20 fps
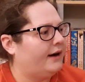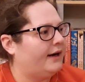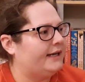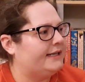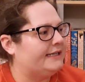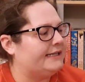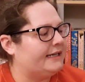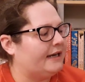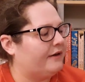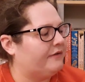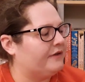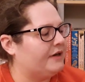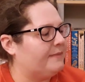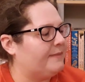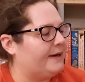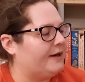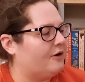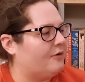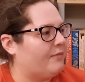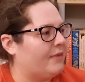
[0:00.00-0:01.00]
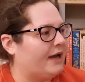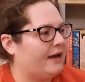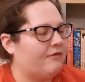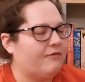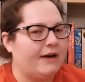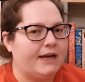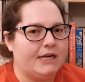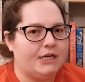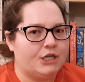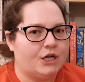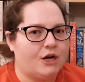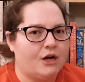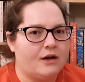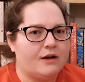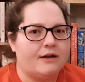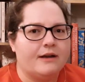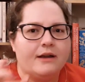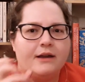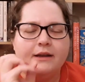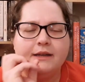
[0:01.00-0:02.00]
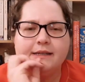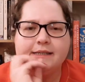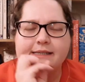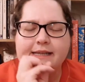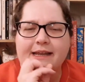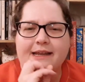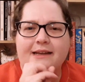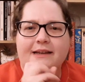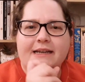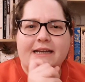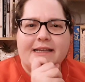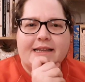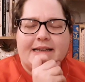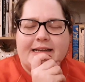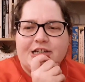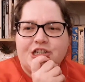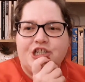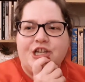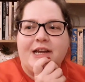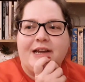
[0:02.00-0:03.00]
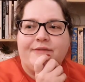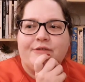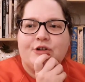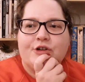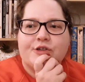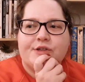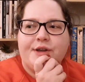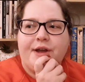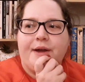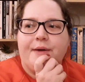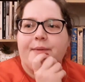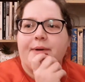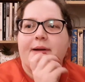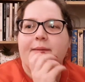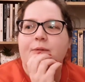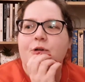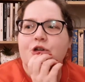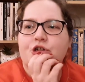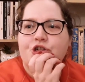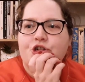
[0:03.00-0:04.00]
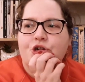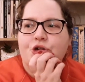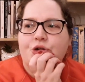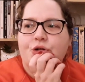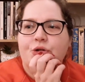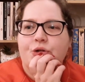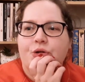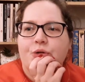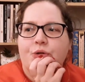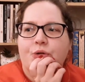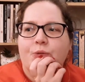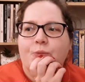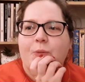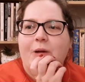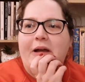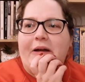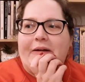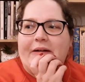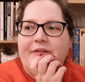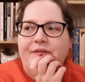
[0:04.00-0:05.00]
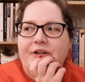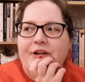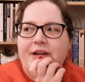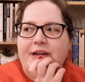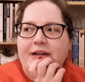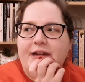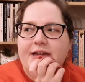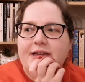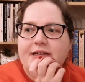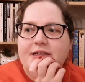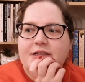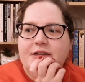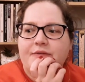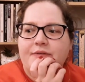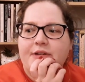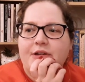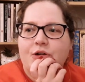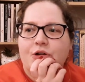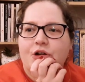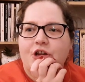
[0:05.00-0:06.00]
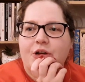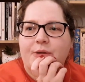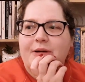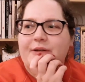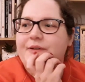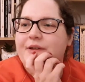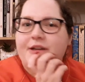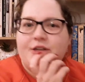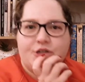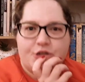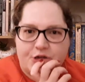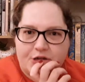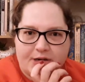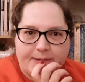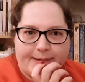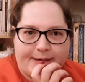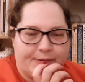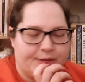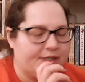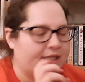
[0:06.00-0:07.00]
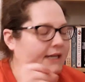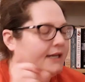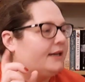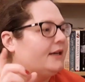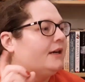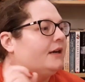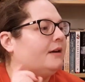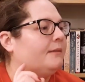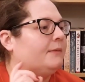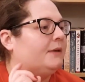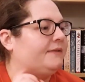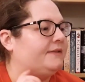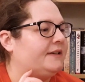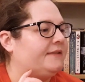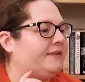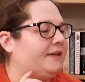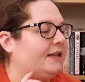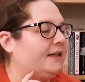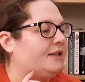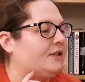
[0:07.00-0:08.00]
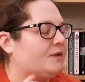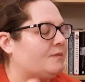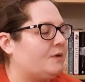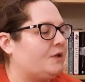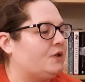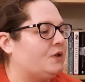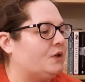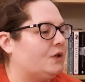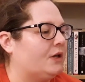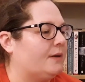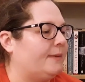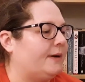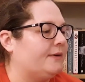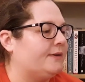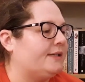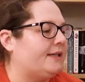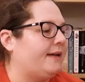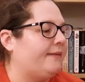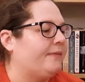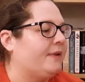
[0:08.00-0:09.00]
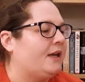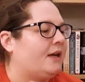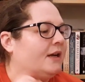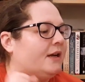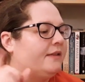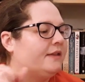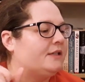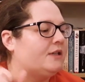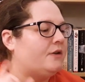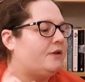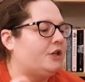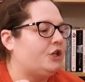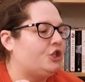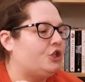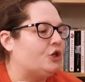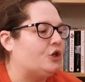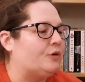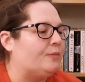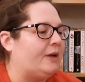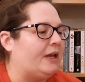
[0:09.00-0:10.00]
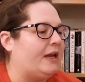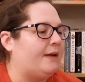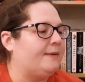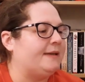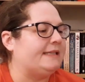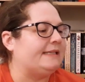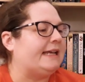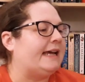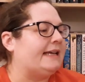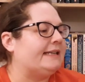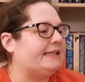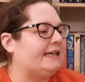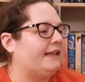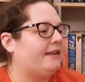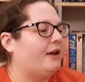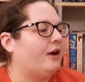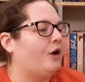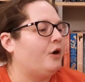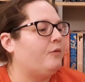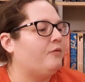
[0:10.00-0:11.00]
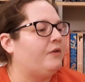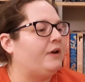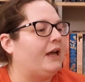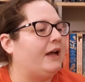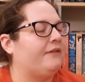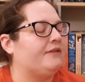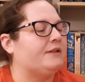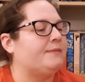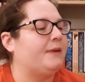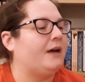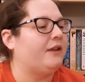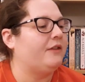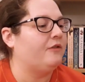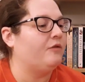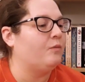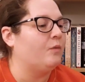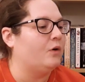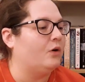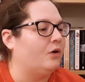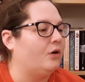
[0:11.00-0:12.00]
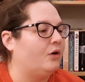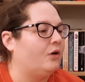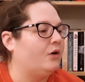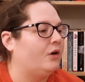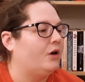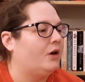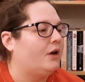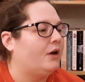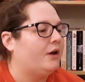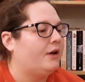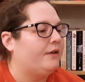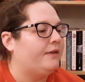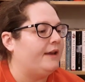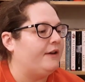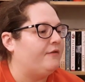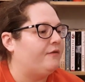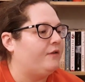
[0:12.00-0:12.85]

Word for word: it's definitely been on my radar certainly in the last year or so. I'm not sure where I've heard of it or who I've heard talk about it, but I've definitely heard someone talk about it. There's only a short blurb. It says, in the hopeful aftermath of war, they